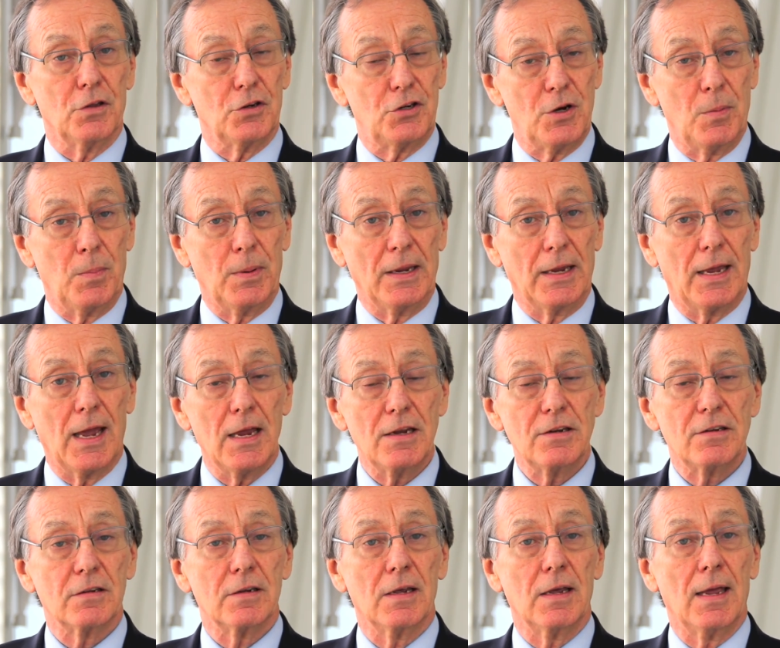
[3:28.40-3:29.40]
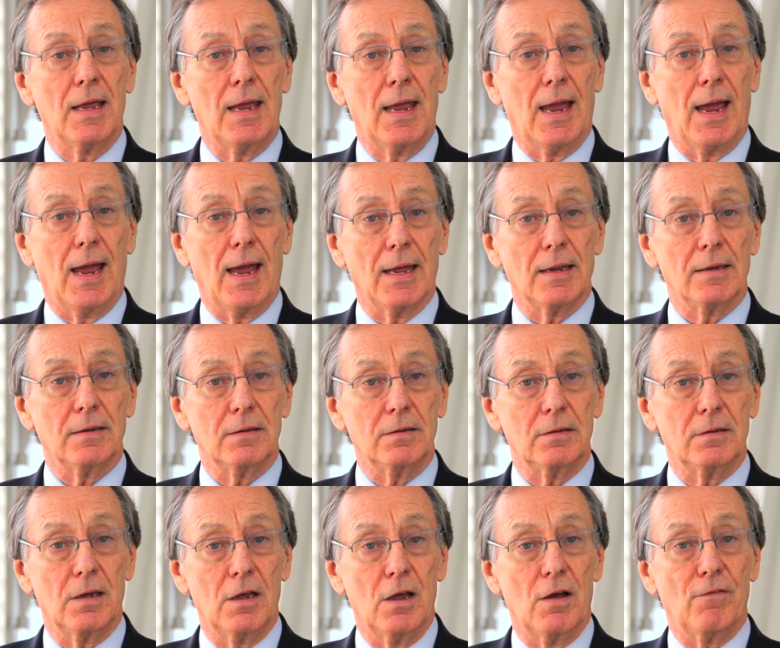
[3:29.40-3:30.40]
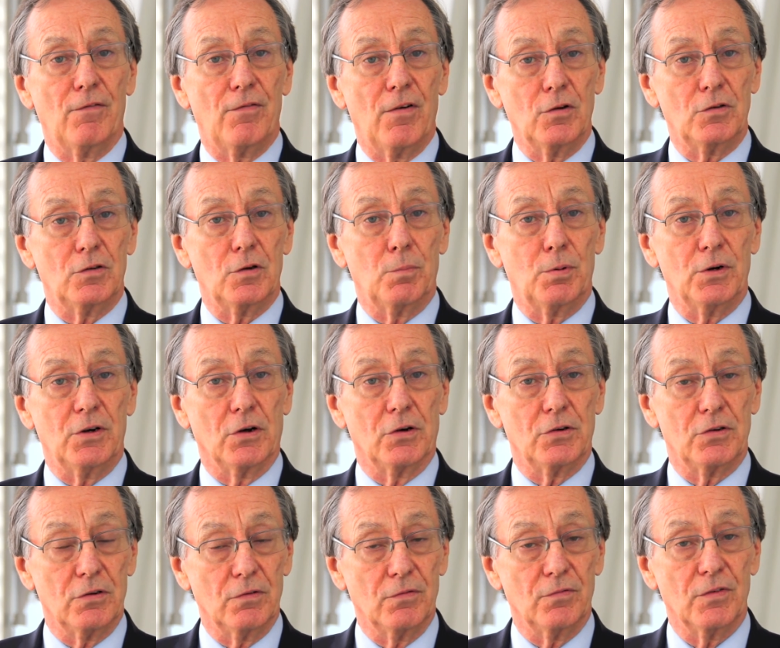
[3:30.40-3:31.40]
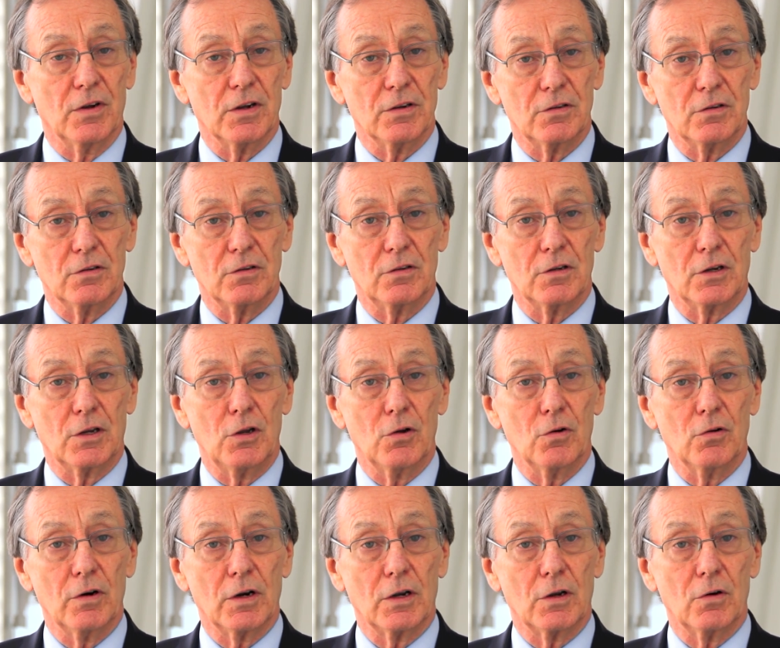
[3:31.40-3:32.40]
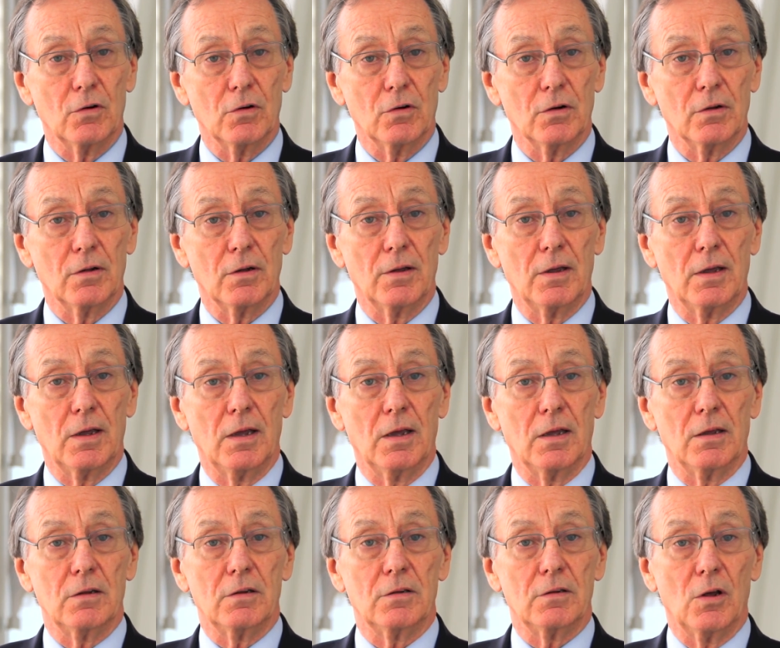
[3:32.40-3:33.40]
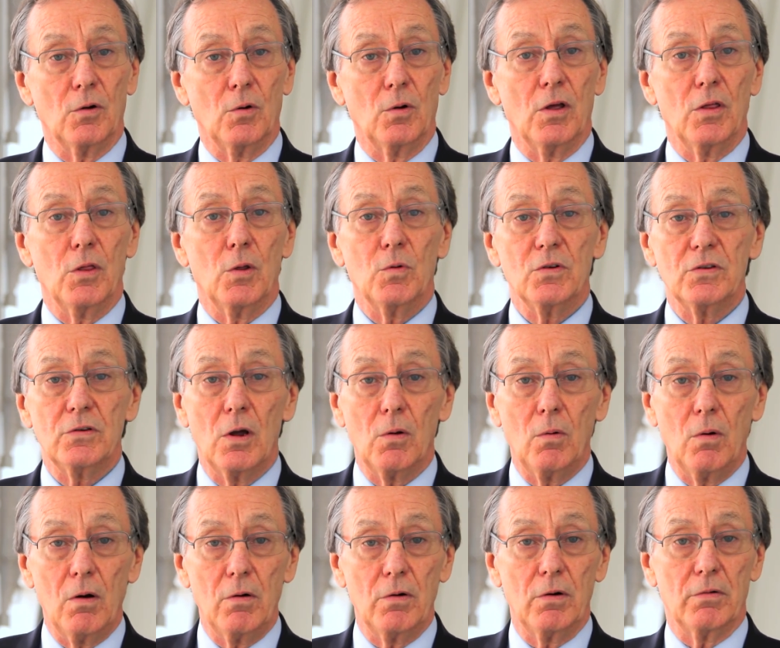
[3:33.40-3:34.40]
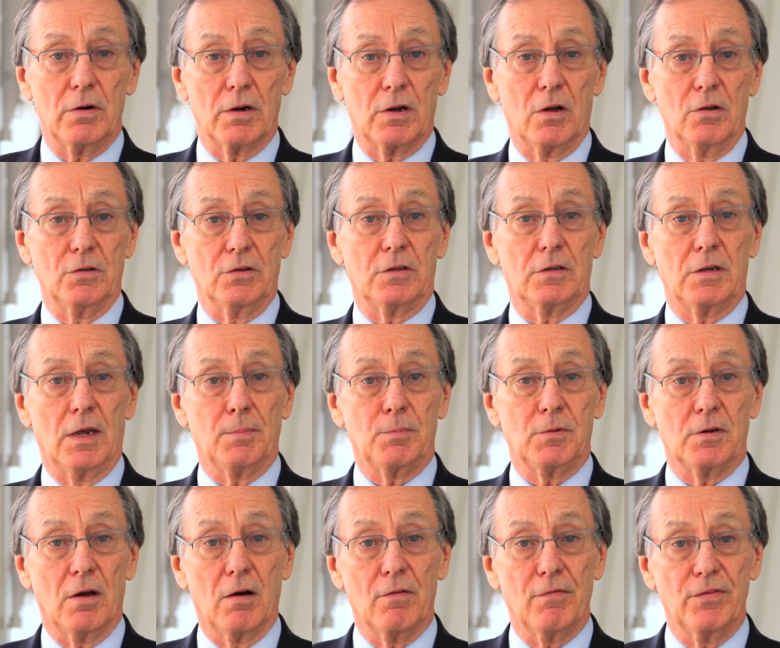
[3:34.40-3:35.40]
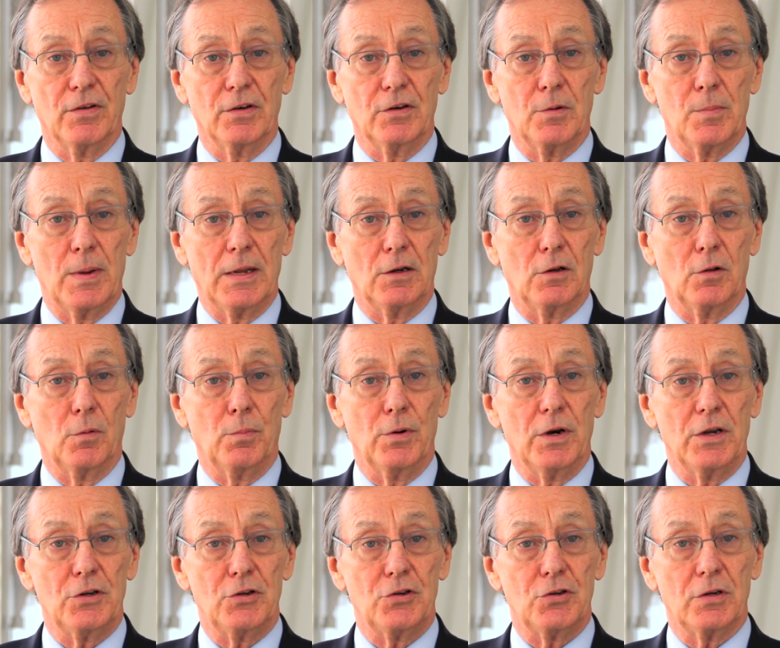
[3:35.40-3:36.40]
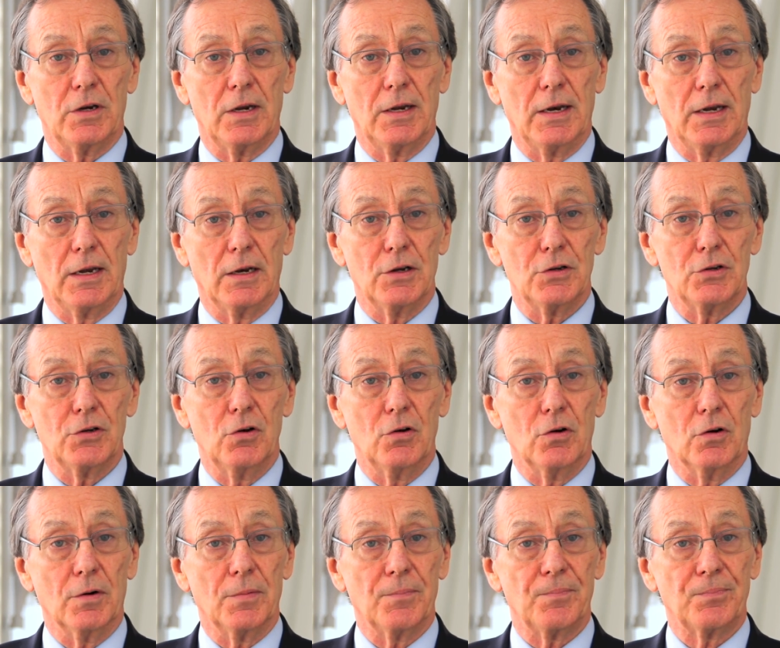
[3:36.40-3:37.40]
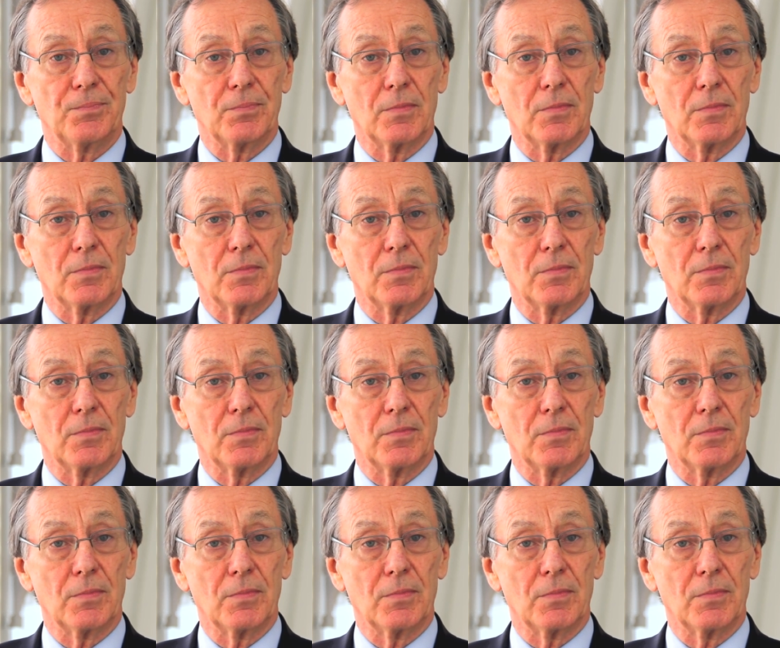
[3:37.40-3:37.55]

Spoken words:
shipping case, and photo production versus Securicor. So there was no longer a concept of fundamental breach in English law.